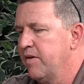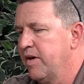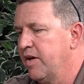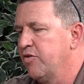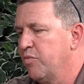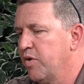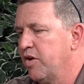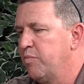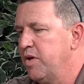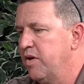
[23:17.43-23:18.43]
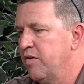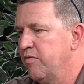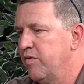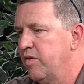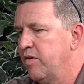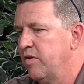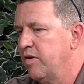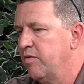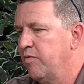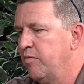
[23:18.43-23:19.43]
guess the one I speak of,
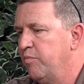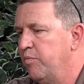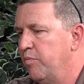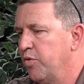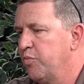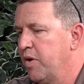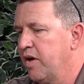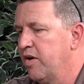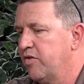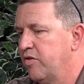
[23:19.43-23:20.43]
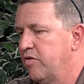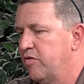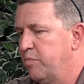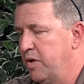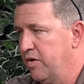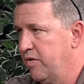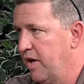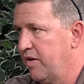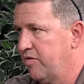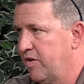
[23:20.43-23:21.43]
and most of my guys can speak of
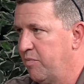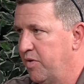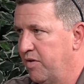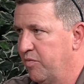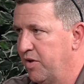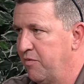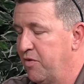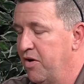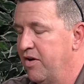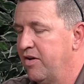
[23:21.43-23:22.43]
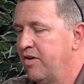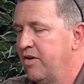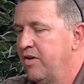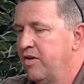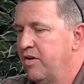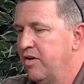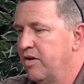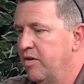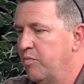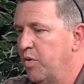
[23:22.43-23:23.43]
that same thing when they've gone.
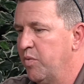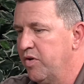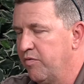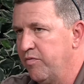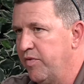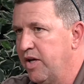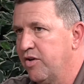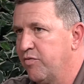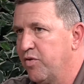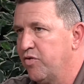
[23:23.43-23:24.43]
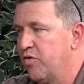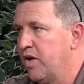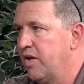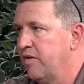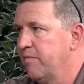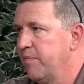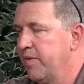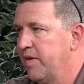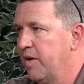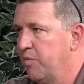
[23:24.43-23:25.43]
We went to Vegas for a training,
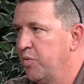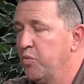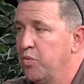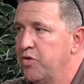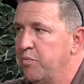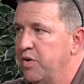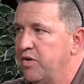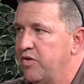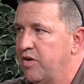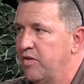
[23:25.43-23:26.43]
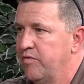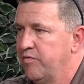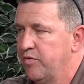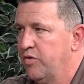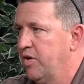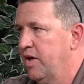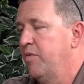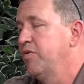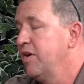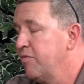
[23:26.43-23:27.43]
and we were with the military. Okay, I
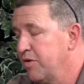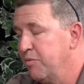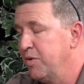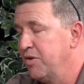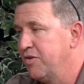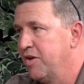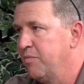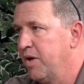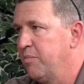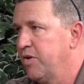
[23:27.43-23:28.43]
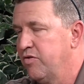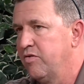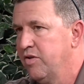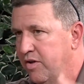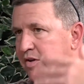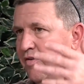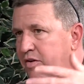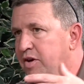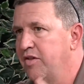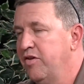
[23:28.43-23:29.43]
was never in the military, but I pictured,
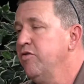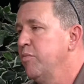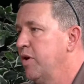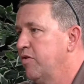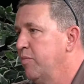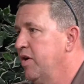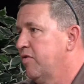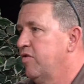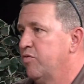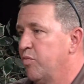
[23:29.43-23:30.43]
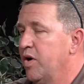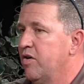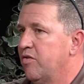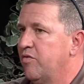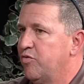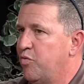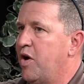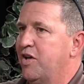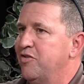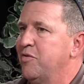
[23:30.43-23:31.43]
okay, these are the best of the best. This is where
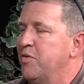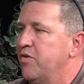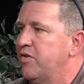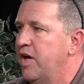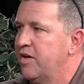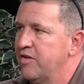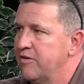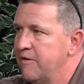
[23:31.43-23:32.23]
SWAT gets some of their tactics.